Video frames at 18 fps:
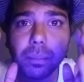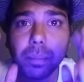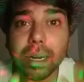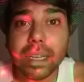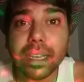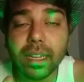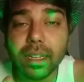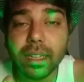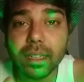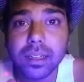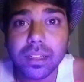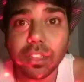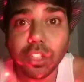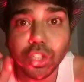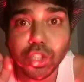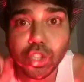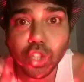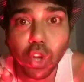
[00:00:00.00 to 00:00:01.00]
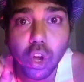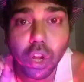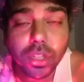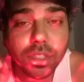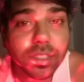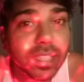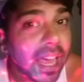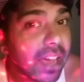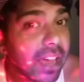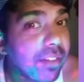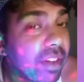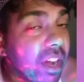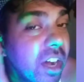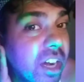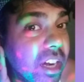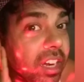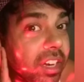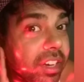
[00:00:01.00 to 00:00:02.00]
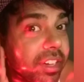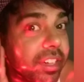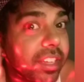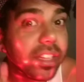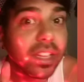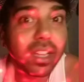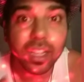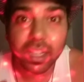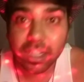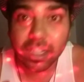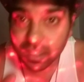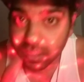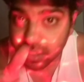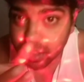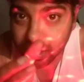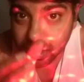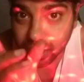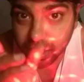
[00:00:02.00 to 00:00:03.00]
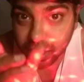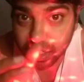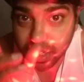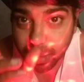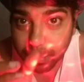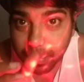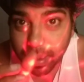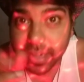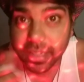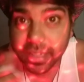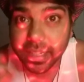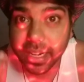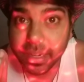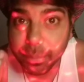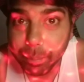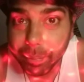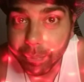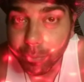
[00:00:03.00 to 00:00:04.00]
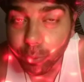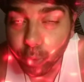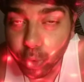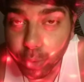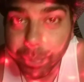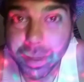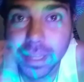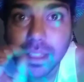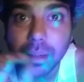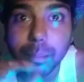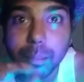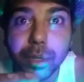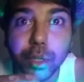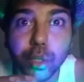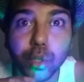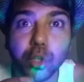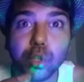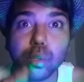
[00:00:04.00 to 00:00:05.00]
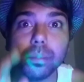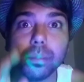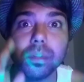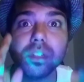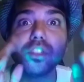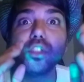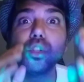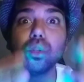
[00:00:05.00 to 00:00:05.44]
But the storks have heard the command that would make them into humans.